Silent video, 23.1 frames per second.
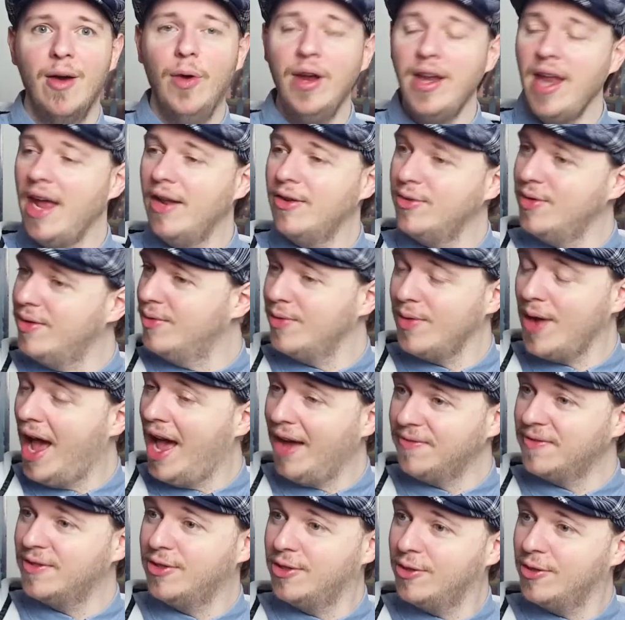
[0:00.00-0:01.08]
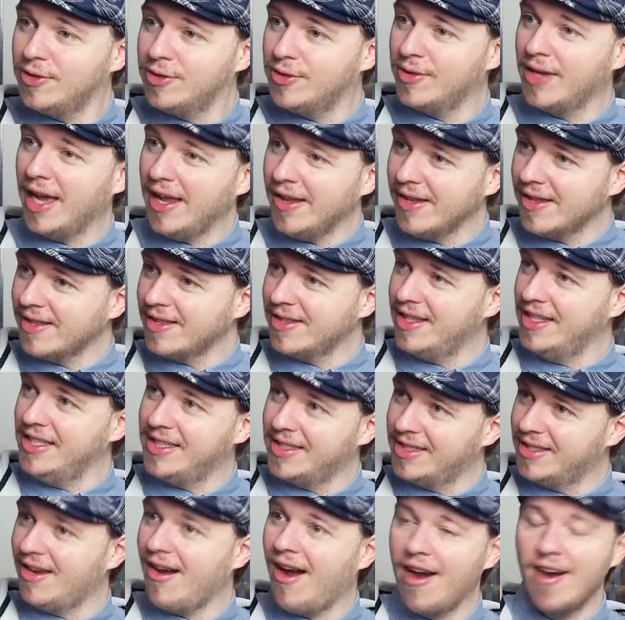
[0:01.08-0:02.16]
What do I have to do to get
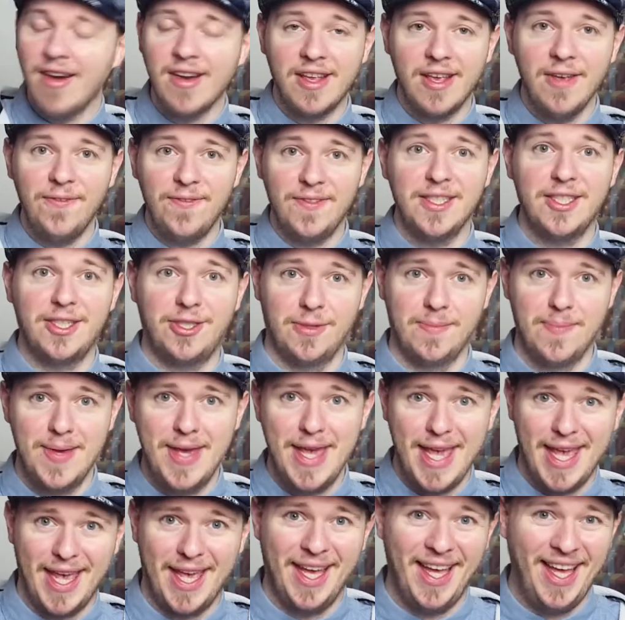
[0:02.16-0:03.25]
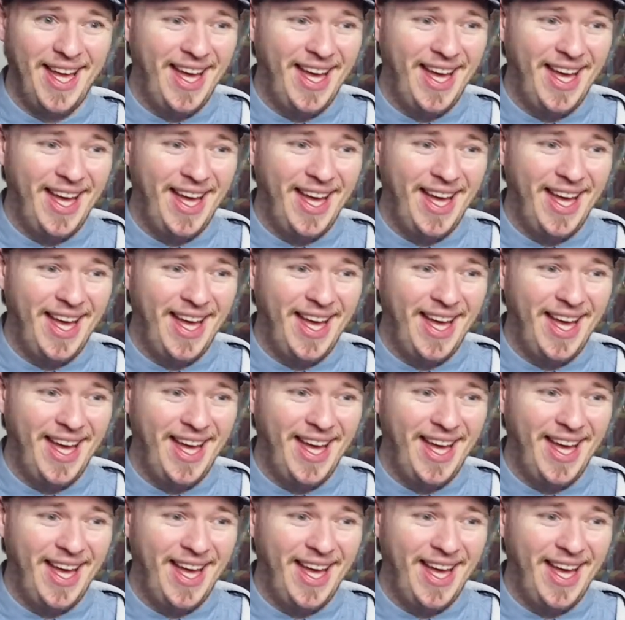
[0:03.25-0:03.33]
this car gifted to me?